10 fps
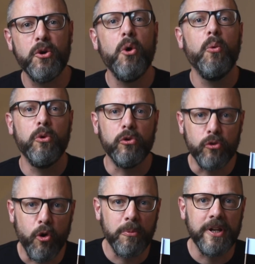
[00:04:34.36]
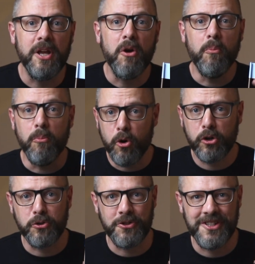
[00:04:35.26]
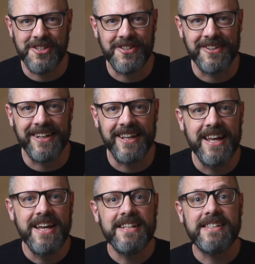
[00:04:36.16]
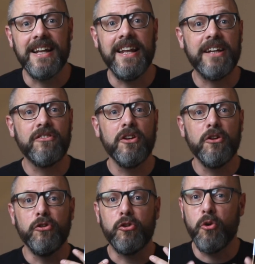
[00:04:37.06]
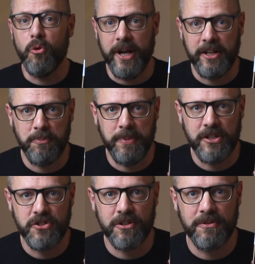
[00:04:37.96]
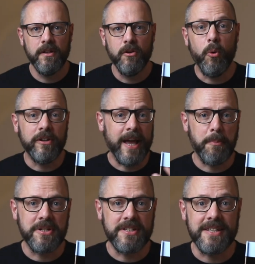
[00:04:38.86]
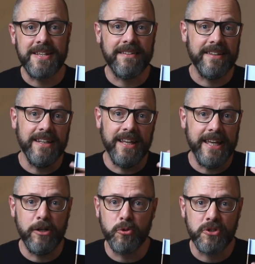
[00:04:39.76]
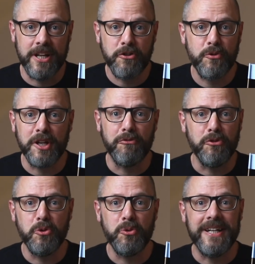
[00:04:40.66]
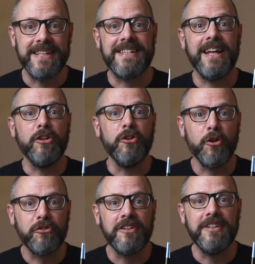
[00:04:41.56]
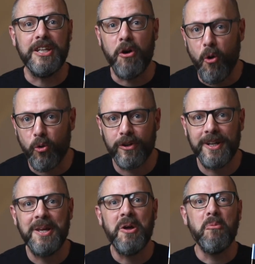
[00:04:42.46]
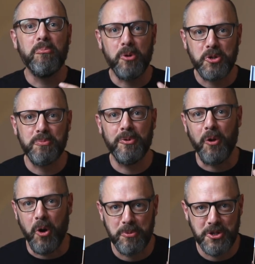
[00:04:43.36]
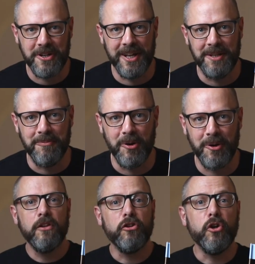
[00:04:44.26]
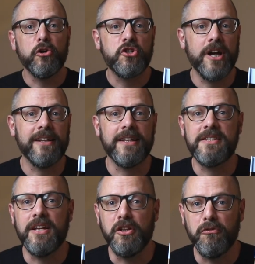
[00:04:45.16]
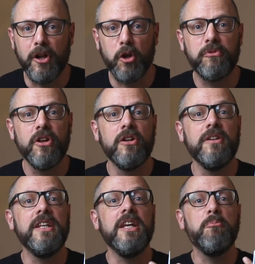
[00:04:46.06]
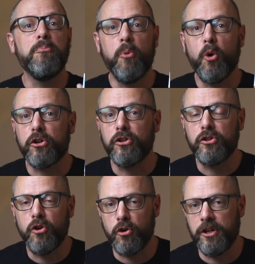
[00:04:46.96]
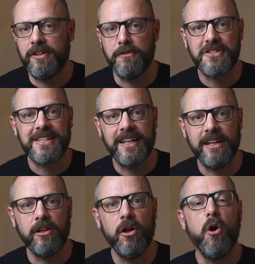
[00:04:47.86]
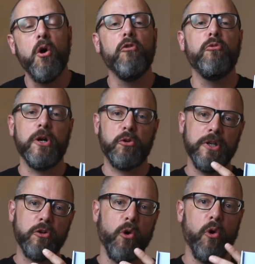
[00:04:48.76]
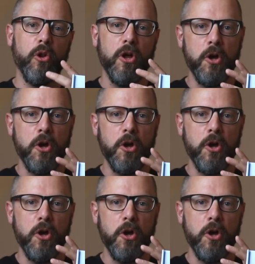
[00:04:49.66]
will normally more consistently select the correct picture. What happens is that the egocentric view is then not the only possible option anymore. The young child has then developed the important cognitive skill of what we call